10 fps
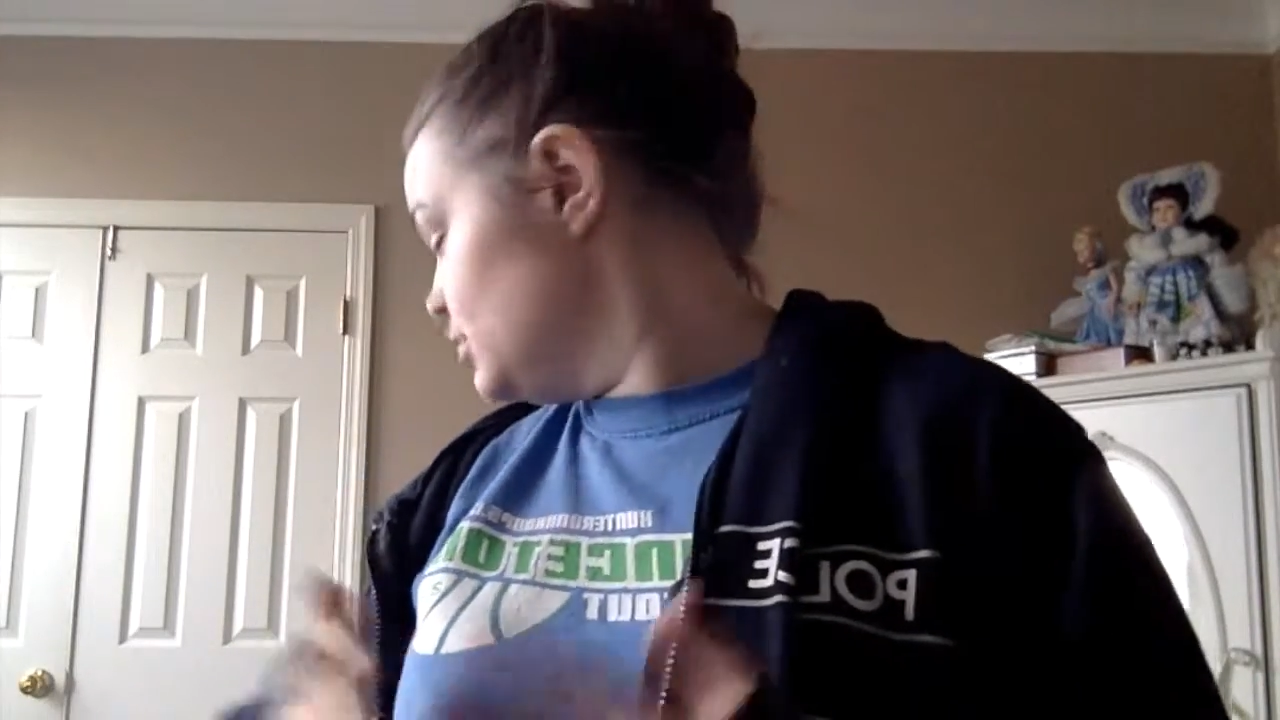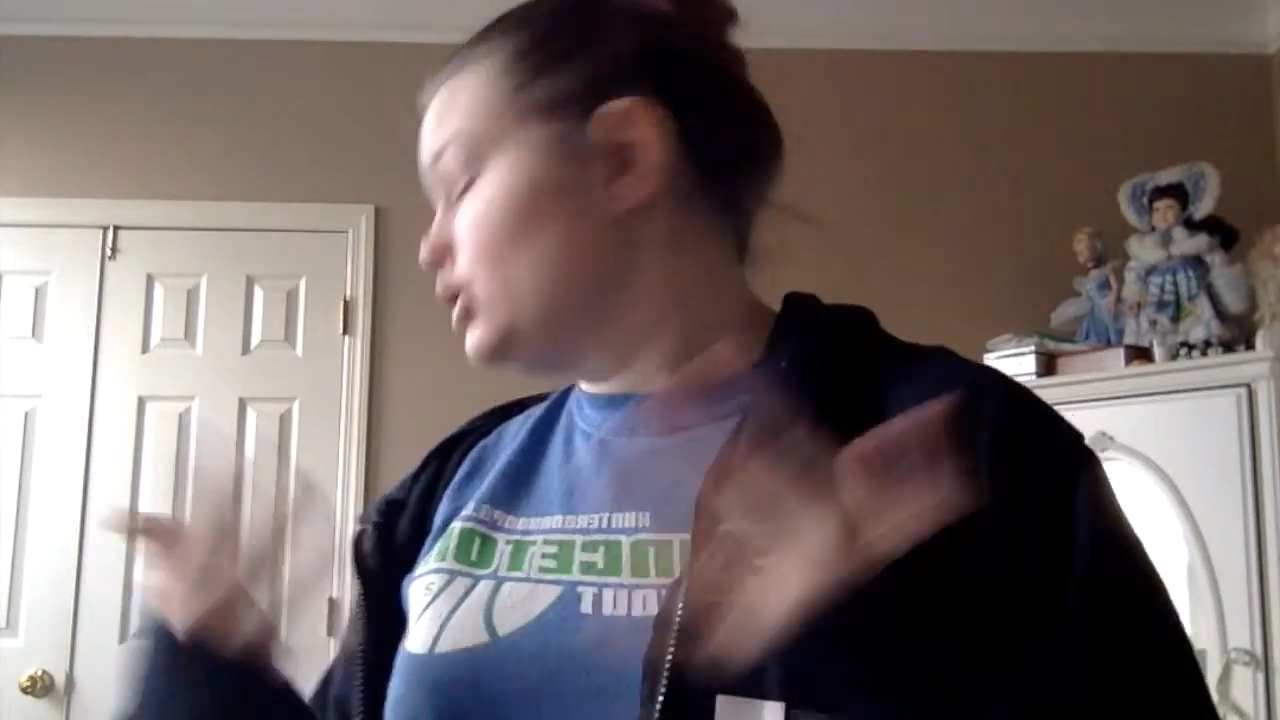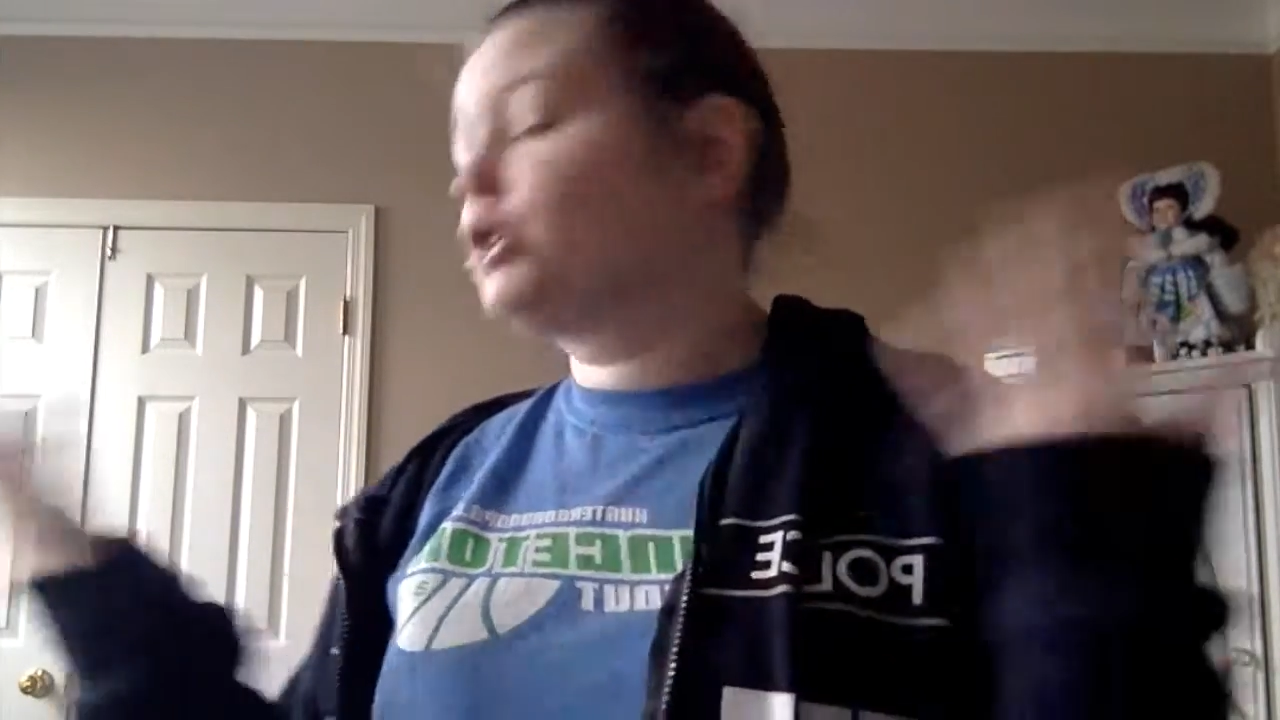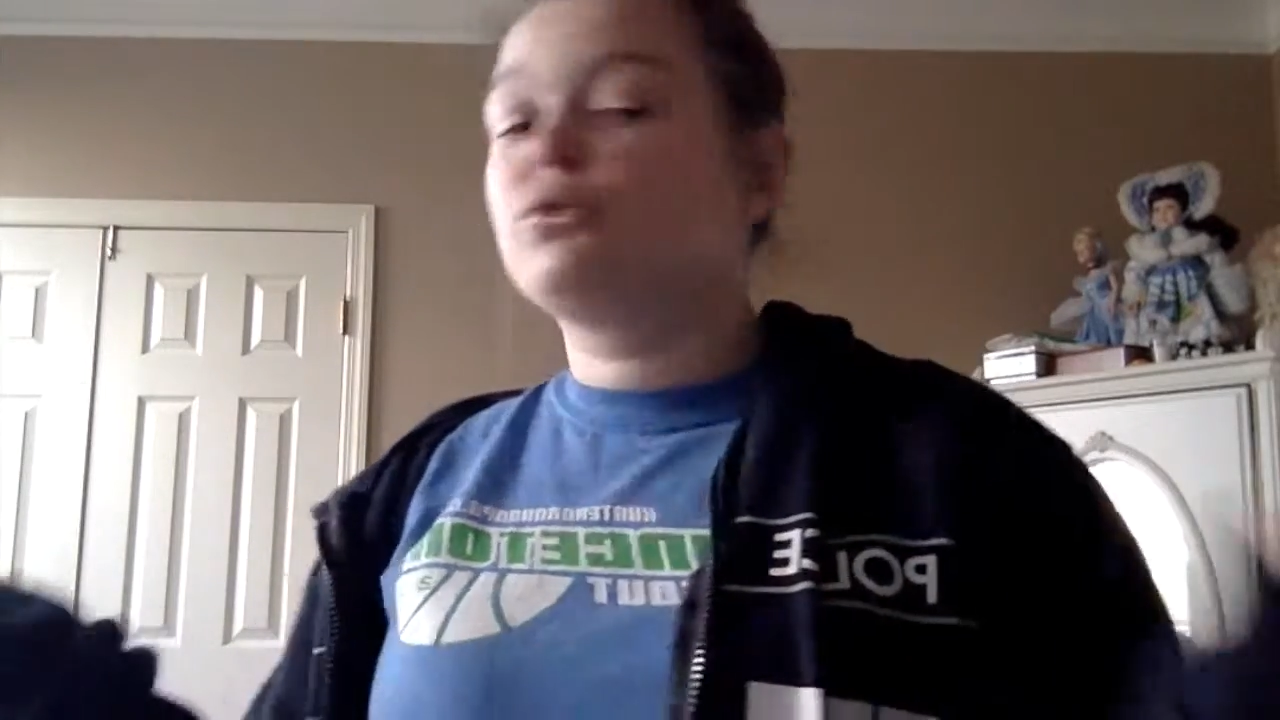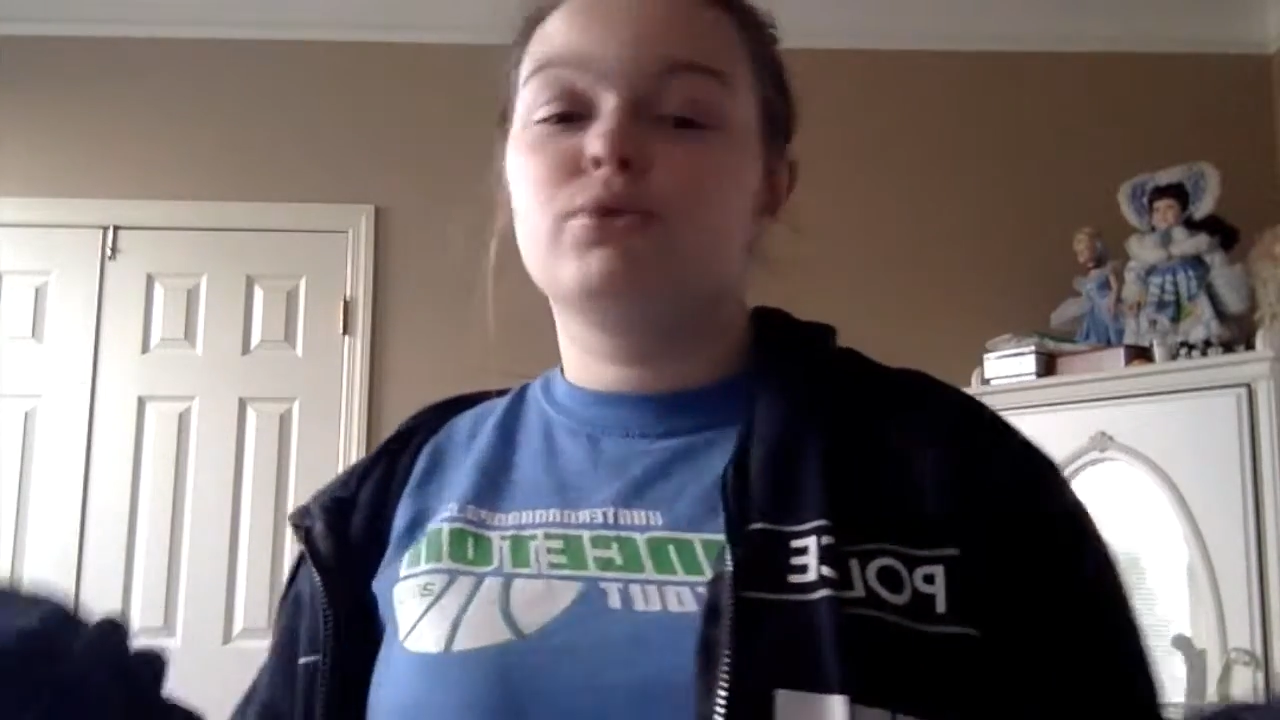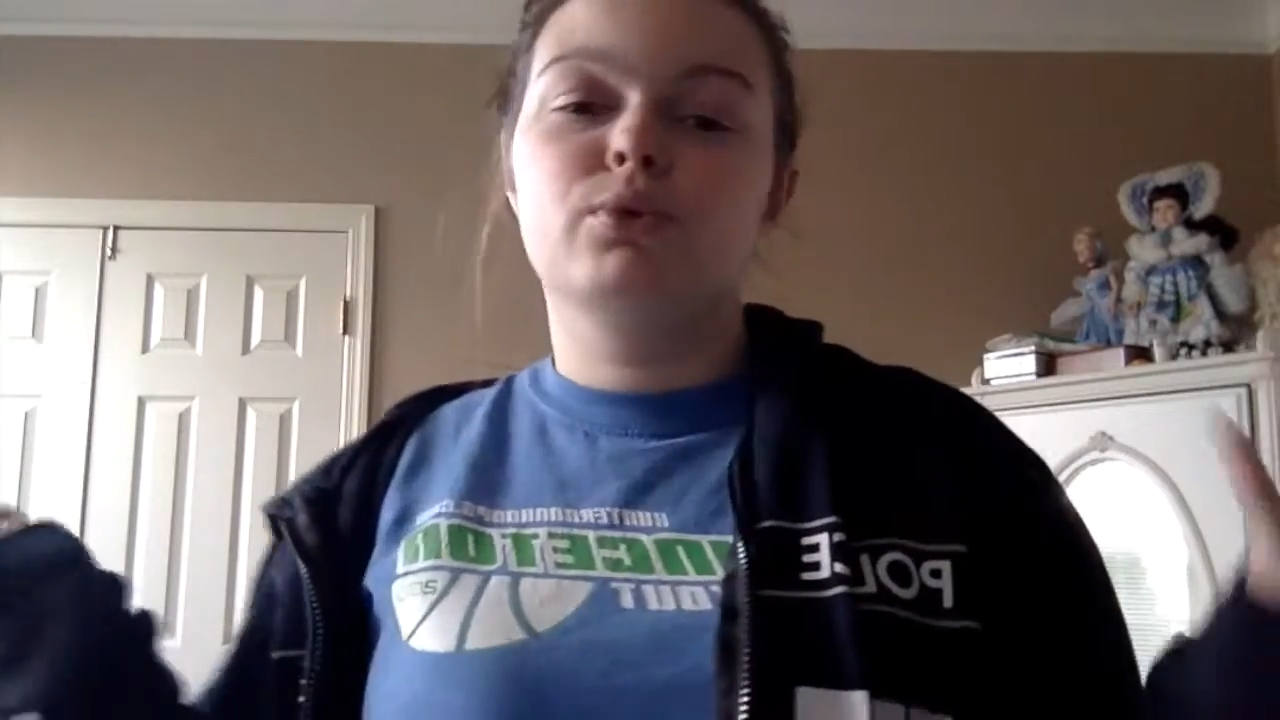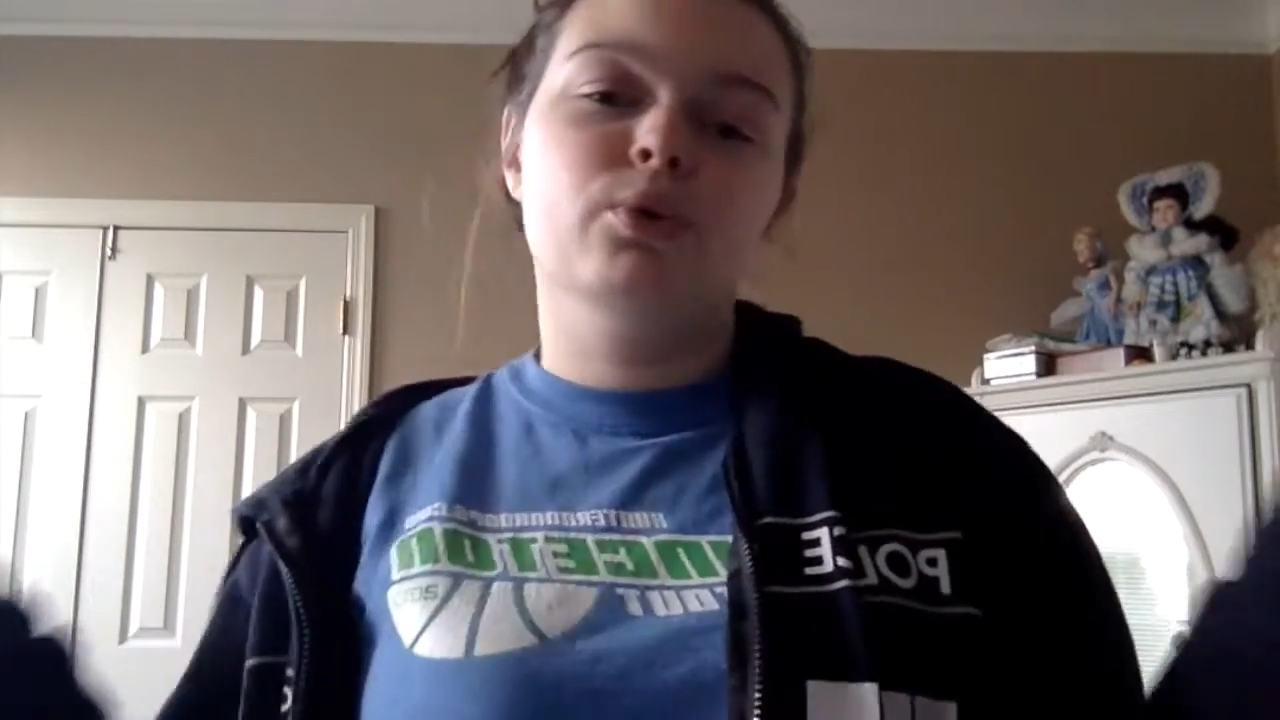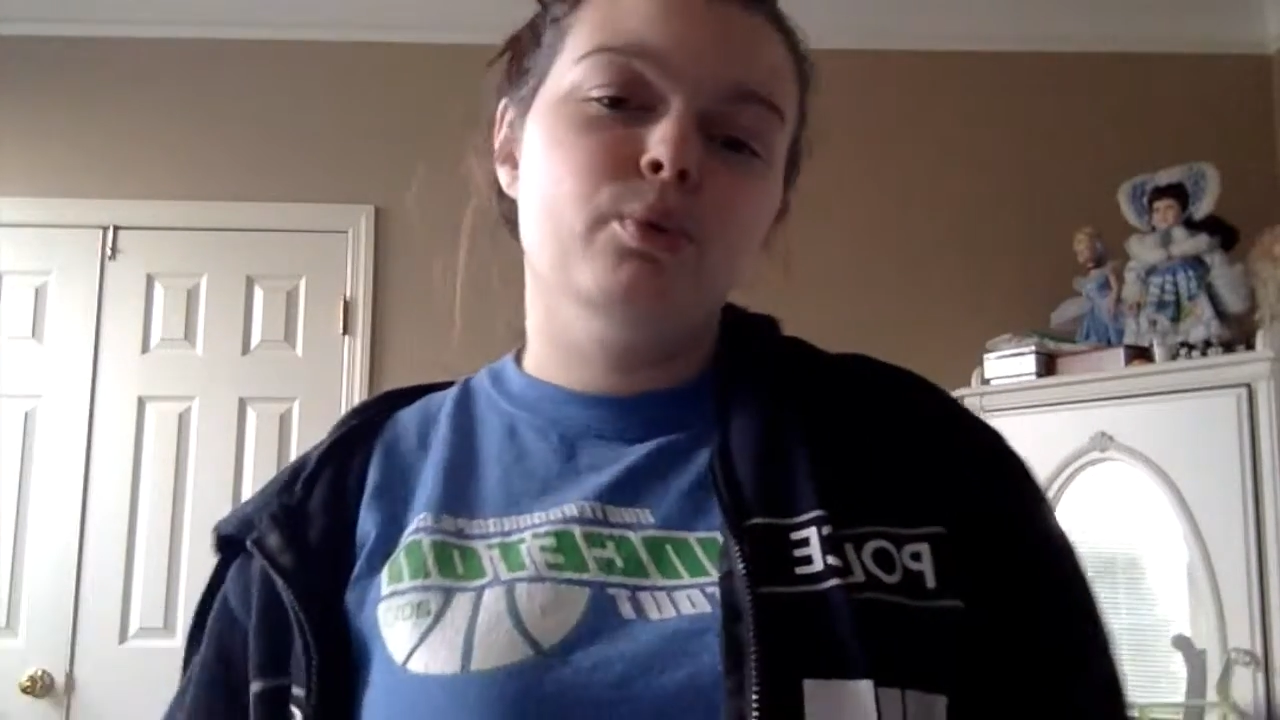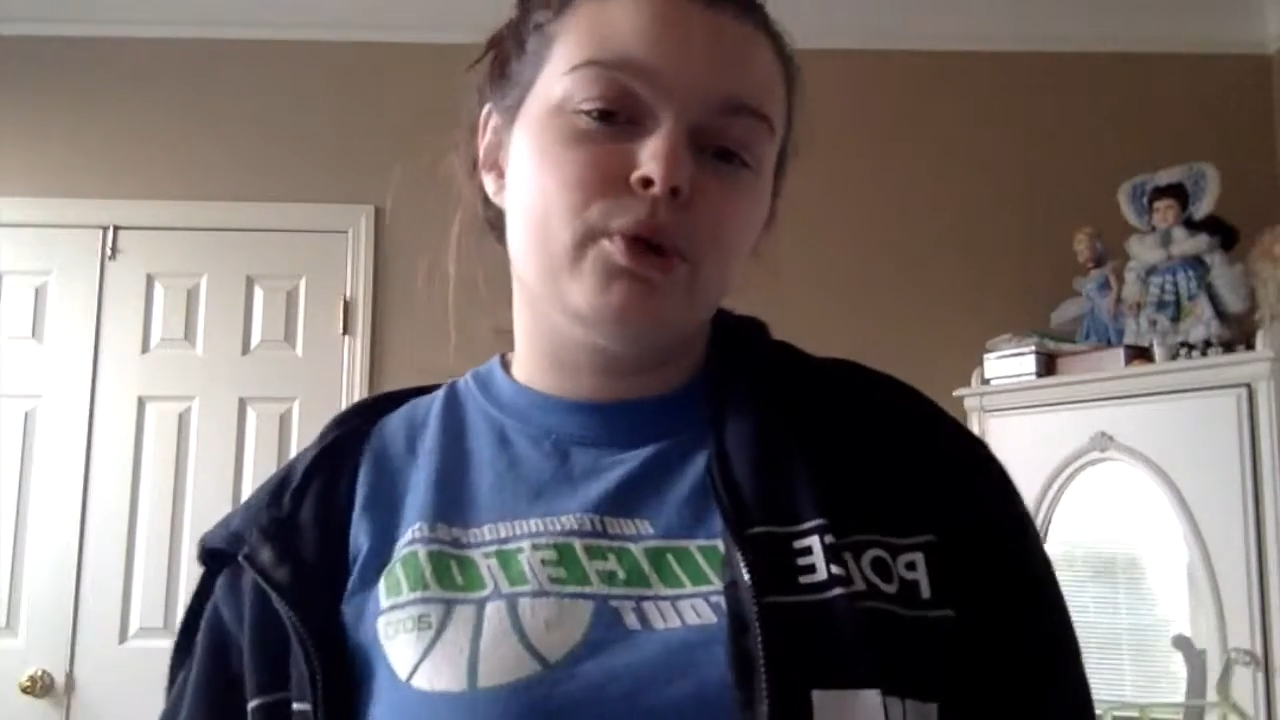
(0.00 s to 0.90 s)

the Crewel